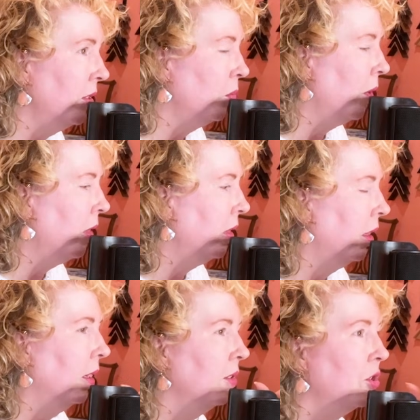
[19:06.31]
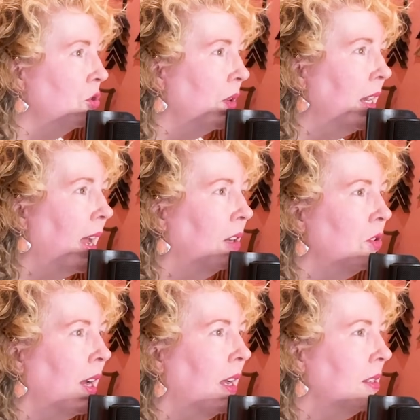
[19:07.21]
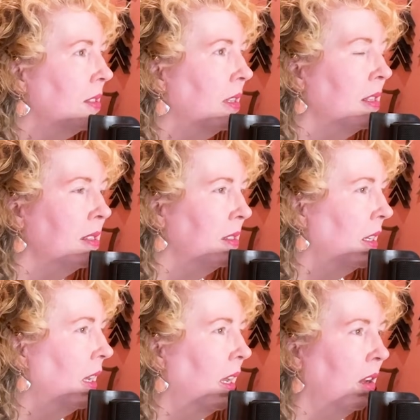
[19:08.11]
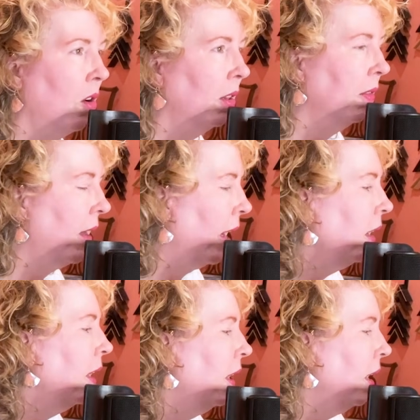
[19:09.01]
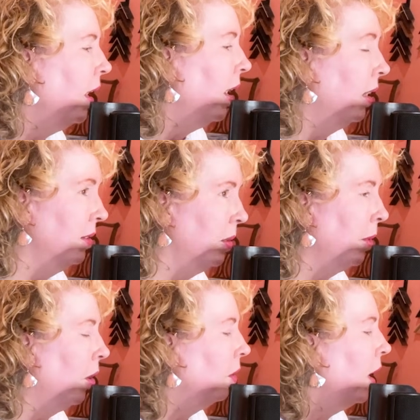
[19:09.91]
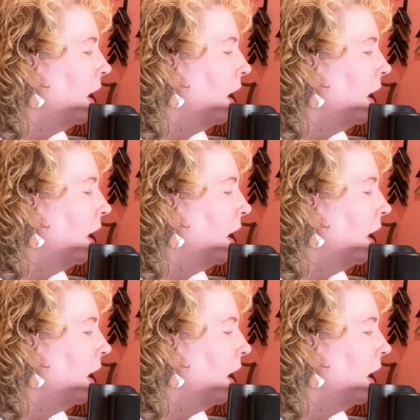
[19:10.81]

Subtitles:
with the street address and the city and all of that and zip code.